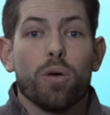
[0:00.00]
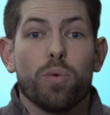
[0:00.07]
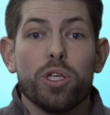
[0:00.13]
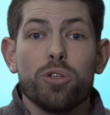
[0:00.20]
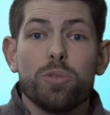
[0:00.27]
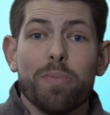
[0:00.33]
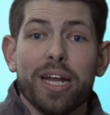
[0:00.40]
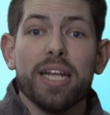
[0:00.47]
We
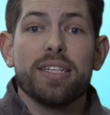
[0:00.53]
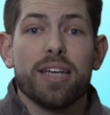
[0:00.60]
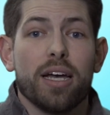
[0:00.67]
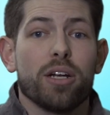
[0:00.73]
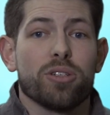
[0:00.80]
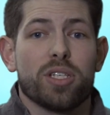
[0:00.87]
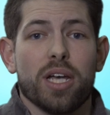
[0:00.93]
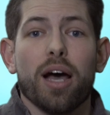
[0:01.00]
use many
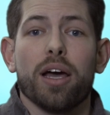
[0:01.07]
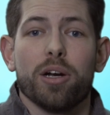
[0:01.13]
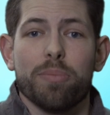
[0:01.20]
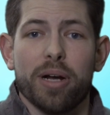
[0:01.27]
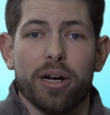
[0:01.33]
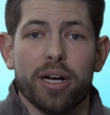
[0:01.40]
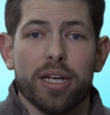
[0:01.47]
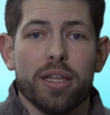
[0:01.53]
titles to honor
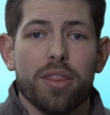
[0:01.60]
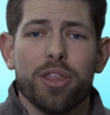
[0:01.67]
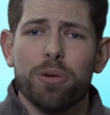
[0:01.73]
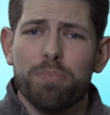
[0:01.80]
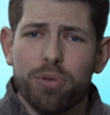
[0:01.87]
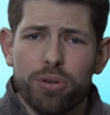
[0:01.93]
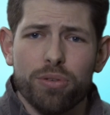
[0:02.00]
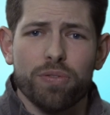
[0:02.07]
Mary. They're
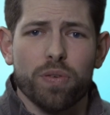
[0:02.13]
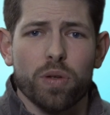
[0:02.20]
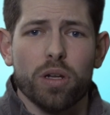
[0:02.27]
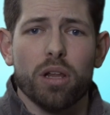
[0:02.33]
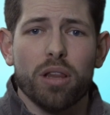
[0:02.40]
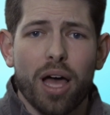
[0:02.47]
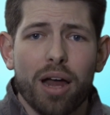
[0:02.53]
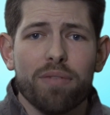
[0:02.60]
beautiful and
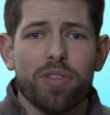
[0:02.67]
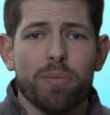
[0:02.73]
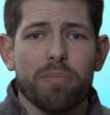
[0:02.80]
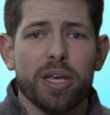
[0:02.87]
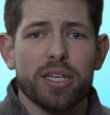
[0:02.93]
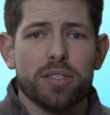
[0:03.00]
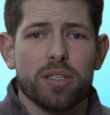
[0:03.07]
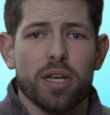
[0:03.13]
a lot of them
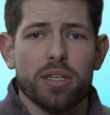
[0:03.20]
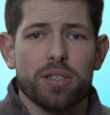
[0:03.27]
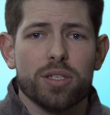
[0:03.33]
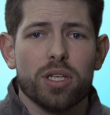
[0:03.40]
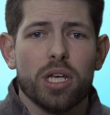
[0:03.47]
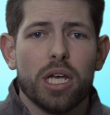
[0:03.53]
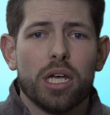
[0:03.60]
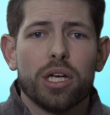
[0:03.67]
make
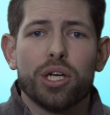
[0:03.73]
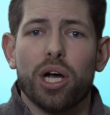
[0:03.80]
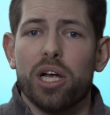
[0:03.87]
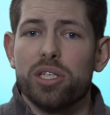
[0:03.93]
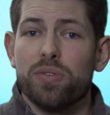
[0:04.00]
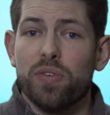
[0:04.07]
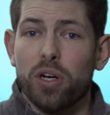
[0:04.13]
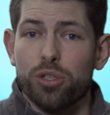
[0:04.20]
sense.
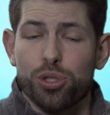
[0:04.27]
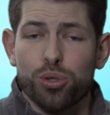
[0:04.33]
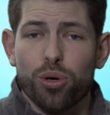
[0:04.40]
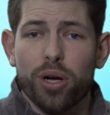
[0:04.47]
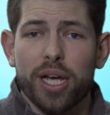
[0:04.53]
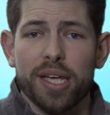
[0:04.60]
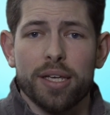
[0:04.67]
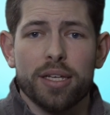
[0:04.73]
Cause of our
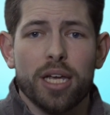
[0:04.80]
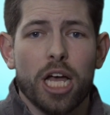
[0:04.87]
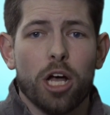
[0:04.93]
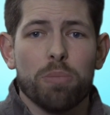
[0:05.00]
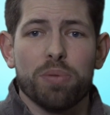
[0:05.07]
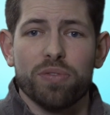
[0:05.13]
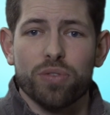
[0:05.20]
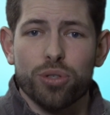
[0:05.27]
joy,
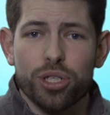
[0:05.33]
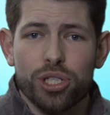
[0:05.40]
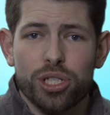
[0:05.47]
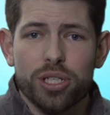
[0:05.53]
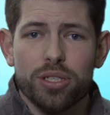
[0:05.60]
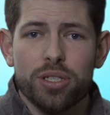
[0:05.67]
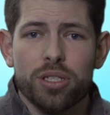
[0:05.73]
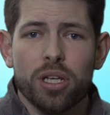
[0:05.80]
help of
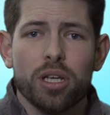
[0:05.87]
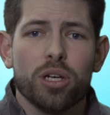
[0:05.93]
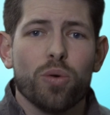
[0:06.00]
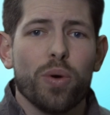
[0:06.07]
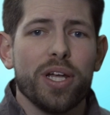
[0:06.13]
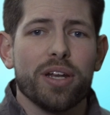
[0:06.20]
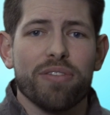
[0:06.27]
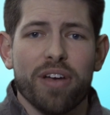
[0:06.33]
Christians,
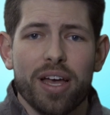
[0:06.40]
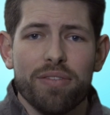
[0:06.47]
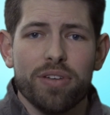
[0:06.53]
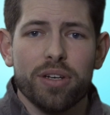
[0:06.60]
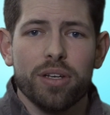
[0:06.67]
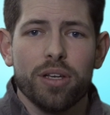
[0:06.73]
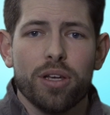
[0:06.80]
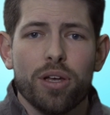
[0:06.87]
Queen of
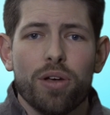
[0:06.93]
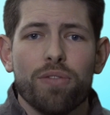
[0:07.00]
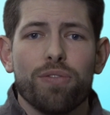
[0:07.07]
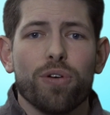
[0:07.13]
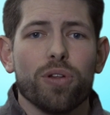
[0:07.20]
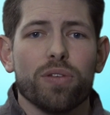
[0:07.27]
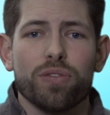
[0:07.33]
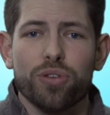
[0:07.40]
Heaven,
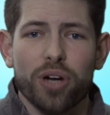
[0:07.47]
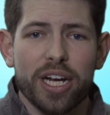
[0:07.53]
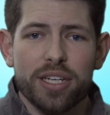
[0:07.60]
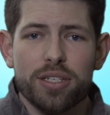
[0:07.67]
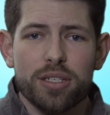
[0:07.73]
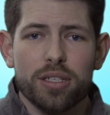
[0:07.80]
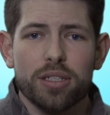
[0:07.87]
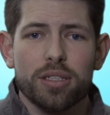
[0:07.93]
full of
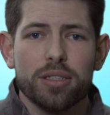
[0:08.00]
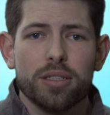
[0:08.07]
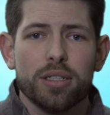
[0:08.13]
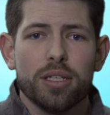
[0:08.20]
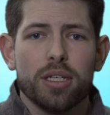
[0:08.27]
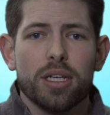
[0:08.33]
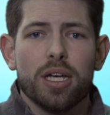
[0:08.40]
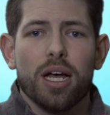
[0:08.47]
grace.
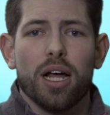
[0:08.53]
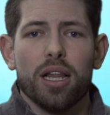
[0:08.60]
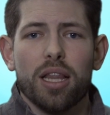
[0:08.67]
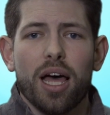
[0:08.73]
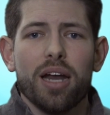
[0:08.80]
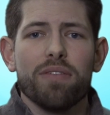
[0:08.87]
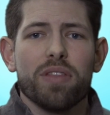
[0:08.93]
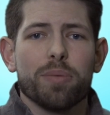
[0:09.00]
A
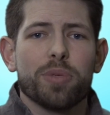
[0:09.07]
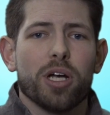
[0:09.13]
lot of them